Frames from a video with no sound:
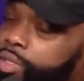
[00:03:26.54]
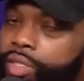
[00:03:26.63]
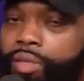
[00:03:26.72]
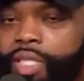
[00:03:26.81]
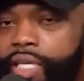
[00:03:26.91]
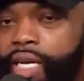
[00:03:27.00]

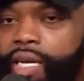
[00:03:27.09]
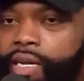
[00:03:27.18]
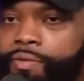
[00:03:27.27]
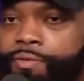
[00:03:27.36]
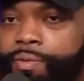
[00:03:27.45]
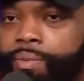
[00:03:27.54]
So I can't
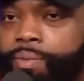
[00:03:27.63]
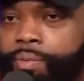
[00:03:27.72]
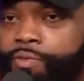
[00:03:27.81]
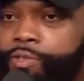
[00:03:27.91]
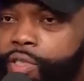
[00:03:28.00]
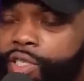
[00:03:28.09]
have
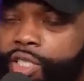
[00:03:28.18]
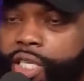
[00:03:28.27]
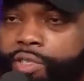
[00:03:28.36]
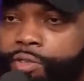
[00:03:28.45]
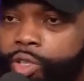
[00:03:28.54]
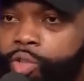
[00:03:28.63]
my phone
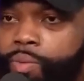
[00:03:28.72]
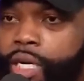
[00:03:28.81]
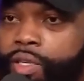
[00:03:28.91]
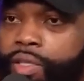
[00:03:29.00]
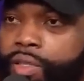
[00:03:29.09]
charged for tomorrow.